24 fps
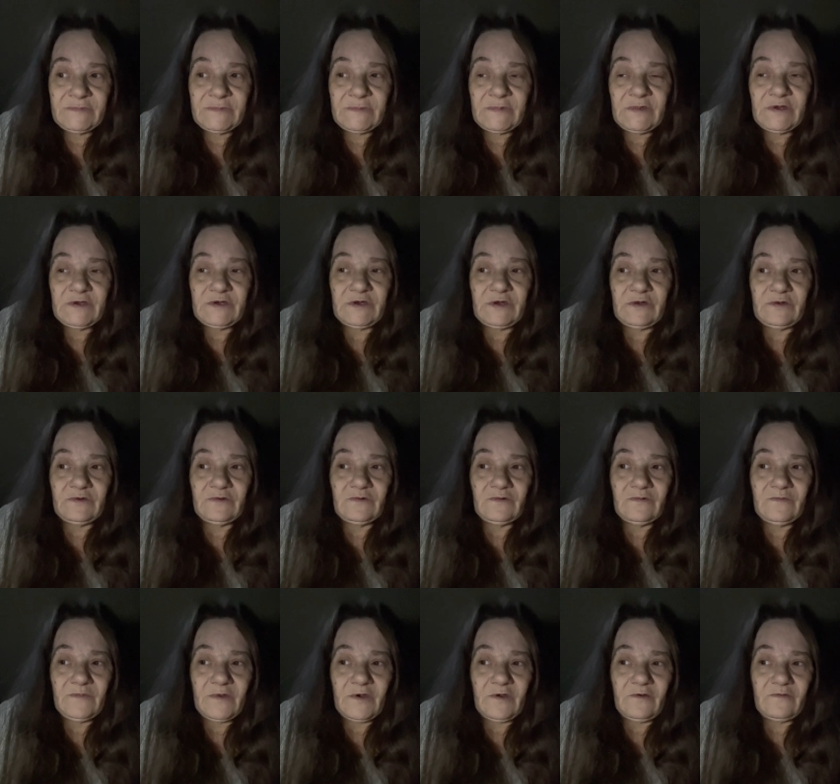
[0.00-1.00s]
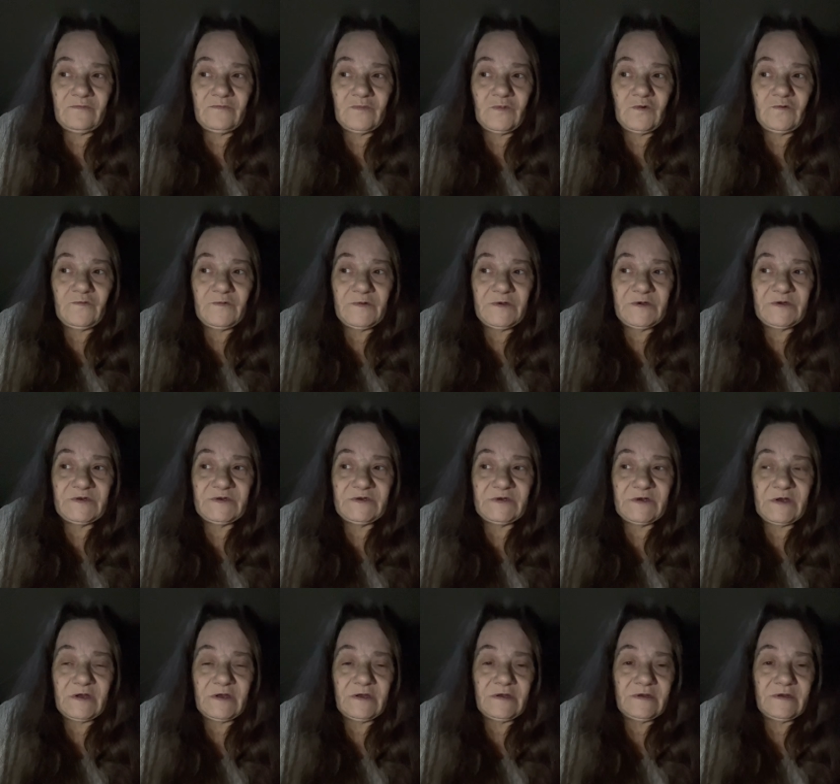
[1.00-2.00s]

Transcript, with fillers: She knew about movies like